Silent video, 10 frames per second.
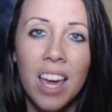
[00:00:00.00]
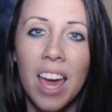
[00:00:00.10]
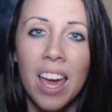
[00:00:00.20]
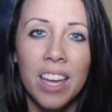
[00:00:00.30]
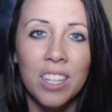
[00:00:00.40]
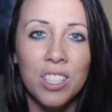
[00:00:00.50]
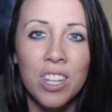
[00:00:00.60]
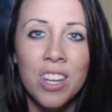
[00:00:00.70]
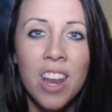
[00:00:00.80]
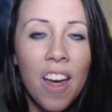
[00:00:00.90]

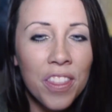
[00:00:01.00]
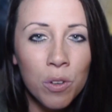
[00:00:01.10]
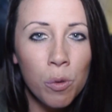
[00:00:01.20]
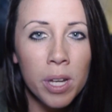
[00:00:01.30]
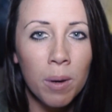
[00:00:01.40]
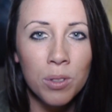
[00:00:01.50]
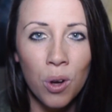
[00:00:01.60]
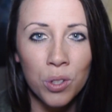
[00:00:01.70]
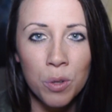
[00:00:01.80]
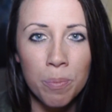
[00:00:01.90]
and nothing will be able to
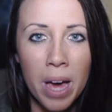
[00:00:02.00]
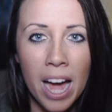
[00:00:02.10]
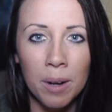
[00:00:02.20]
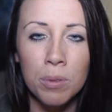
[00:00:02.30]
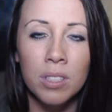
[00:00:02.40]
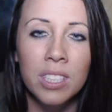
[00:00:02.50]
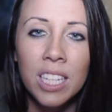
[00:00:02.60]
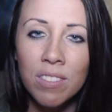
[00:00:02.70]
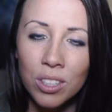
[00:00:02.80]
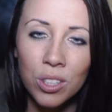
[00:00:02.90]
hold you back.
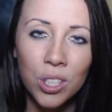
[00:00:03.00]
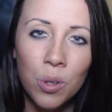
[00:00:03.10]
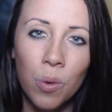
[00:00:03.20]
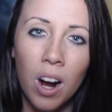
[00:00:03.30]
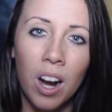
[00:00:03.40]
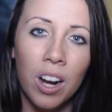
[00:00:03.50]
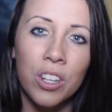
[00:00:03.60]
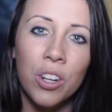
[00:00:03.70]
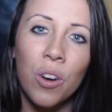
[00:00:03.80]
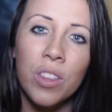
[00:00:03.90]
Believe in who you are.
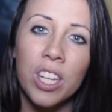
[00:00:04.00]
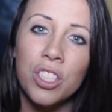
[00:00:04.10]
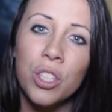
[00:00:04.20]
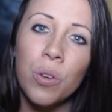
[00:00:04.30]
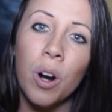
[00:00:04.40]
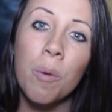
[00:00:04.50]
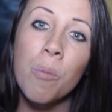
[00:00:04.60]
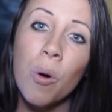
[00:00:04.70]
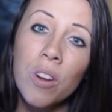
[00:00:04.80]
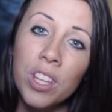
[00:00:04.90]
Know that you are
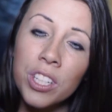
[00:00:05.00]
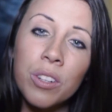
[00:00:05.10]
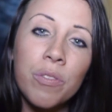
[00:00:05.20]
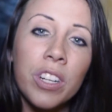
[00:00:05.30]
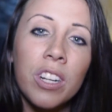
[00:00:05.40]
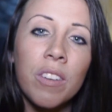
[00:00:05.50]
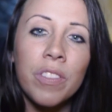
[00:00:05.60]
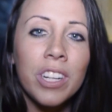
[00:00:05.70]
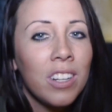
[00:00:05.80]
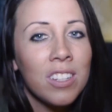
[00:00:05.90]
more than your fear.
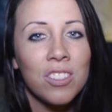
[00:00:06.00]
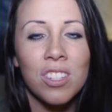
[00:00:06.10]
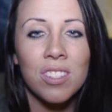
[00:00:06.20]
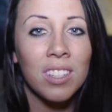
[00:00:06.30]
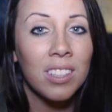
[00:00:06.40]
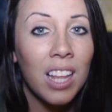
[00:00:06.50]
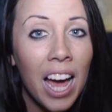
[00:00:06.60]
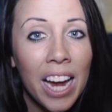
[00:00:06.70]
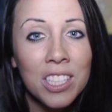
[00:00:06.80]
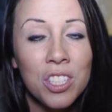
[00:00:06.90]
Fear is just a
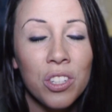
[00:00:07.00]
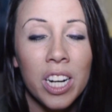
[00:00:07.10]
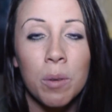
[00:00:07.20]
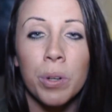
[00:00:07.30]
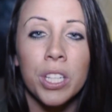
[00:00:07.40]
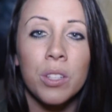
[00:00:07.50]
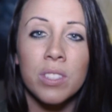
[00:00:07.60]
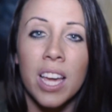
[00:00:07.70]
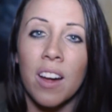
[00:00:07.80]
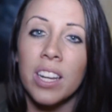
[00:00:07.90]
lie to try to bring you
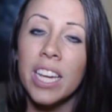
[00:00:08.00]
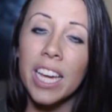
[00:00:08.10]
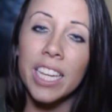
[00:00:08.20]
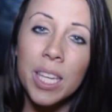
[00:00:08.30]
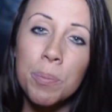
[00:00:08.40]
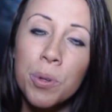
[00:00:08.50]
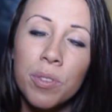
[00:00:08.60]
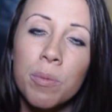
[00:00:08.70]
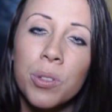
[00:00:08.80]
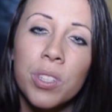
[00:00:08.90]
down and keep you
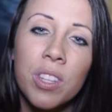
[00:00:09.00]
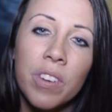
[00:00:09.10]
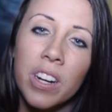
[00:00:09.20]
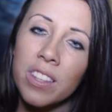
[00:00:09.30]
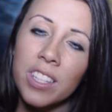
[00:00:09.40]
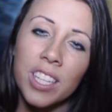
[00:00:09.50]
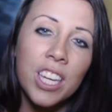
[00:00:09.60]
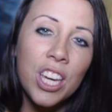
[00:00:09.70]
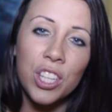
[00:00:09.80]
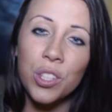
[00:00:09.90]
from doing the very thing
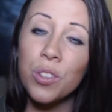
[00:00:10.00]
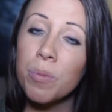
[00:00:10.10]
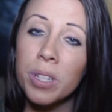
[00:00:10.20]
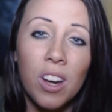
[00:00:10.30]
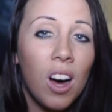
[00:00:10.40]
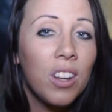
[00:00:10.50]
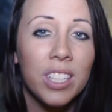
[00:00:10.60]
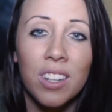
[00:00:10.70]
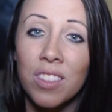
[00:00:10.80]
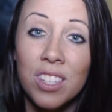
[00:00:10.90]
you've been called
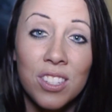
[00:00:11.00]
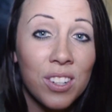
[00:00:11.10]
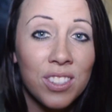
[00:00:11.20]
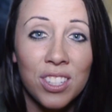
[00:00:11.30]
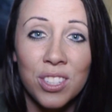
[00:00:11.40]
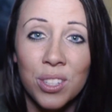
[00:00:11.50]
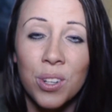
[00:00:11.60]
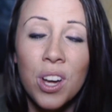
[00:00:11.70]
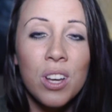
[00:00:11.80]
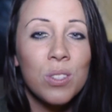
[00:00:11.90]
here on this earth to do.
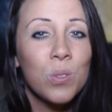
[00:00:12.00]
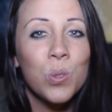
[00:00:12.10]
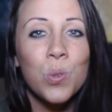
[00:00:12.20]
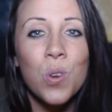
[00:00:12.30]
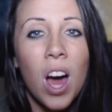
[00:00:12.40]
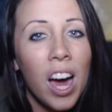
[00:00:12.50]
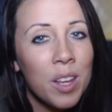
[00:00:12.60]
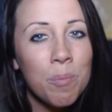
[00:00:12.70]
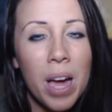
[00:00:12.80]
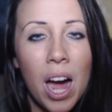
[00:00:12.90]
So do not
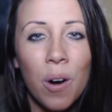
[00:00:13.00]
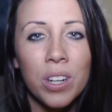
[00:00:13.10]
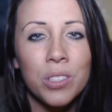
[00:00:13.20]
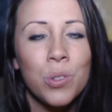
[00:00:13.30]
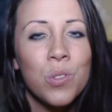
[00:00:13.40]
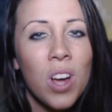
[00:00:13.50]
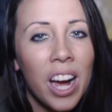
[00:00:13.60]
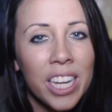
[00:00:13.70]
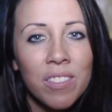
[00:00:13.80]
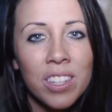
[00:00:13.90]
empower it. Do
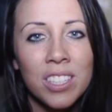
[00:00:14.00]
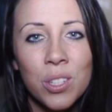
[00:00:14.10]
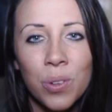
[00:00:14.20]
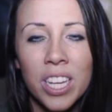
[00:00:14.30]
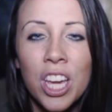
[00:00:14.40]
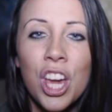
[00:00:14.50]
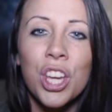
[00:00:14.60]
not give in to it.